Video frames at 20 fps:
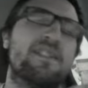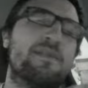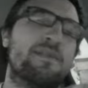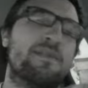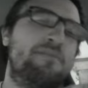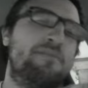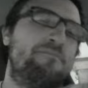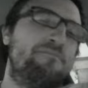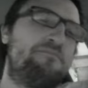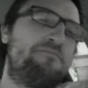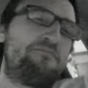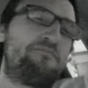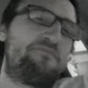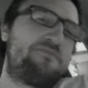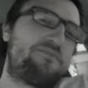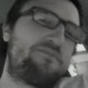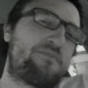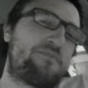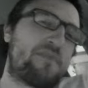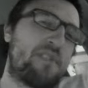me.
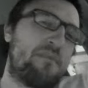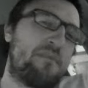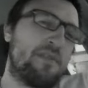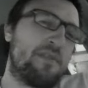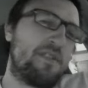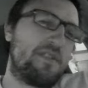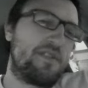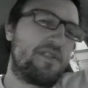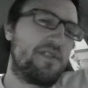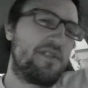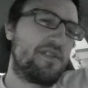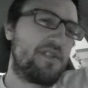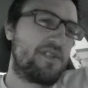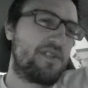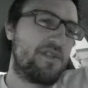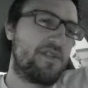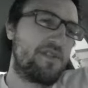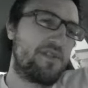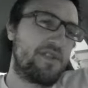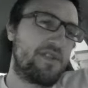Merge all the
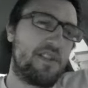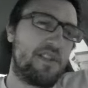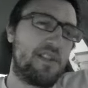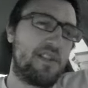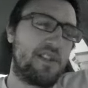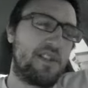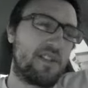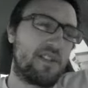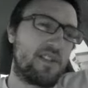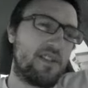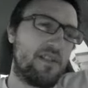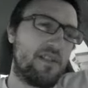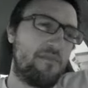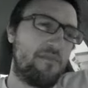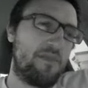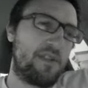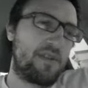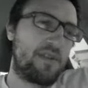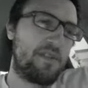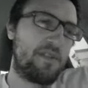nodes lying in
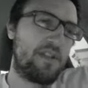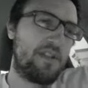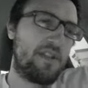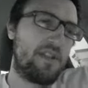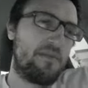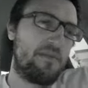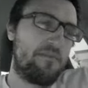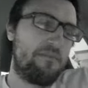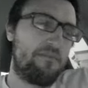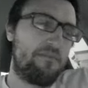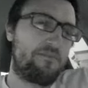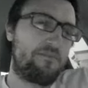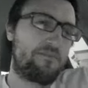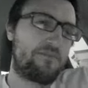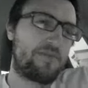between them